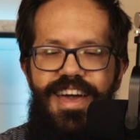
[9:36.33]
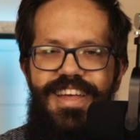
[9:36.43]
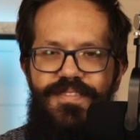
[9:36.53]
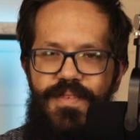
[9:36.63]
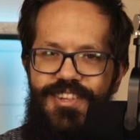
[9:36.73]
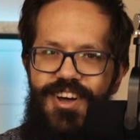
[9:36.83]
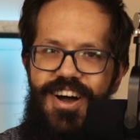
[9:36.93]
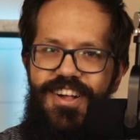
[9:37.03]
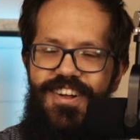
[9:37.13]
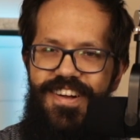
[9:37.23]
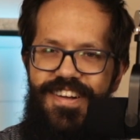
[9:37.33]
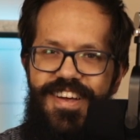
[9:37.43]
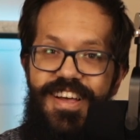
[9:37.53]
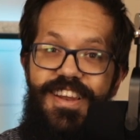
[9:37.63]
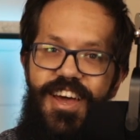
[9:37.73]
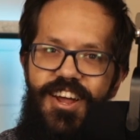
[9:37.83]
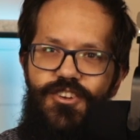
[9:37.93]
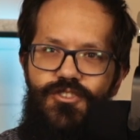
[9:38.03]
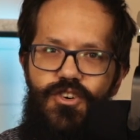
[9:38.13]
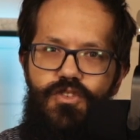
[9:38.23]
And my daughter
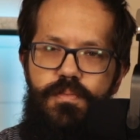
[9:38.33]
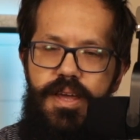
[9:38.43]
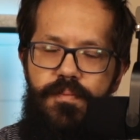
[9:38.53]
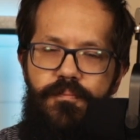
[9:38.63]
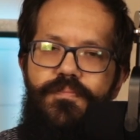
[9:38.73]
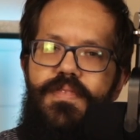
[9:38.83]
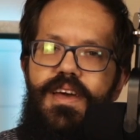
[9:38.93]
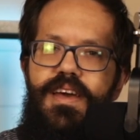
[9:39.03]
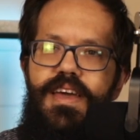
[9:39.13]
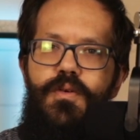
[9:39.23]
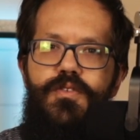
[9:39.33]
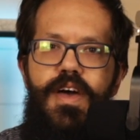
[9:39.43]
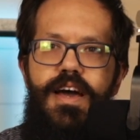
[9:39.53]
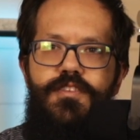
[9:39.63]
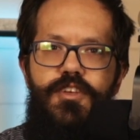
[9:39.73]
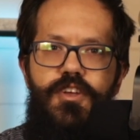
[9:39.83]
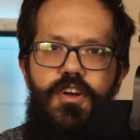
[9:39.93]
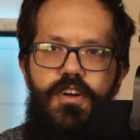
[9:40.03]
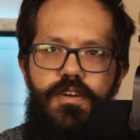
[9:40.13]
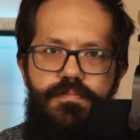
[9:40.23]
later told me he was asking
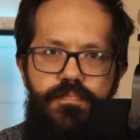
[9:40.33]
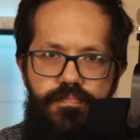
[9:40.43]
her,